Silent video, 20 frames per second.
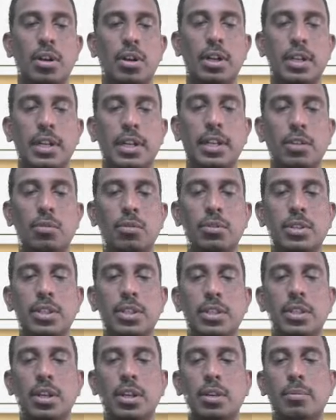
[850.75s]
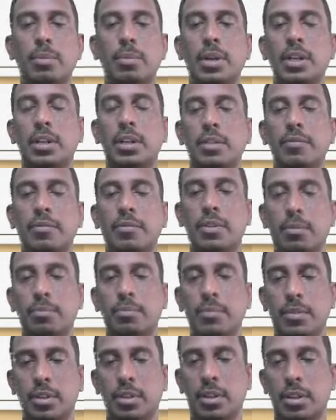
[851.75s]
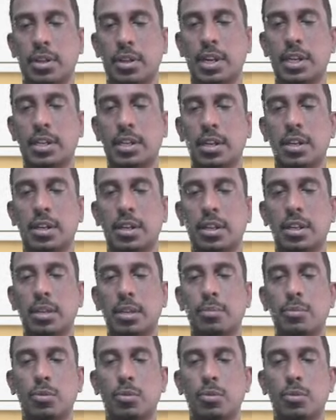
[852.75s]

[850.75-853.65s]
and deoxygenated blood from right atrium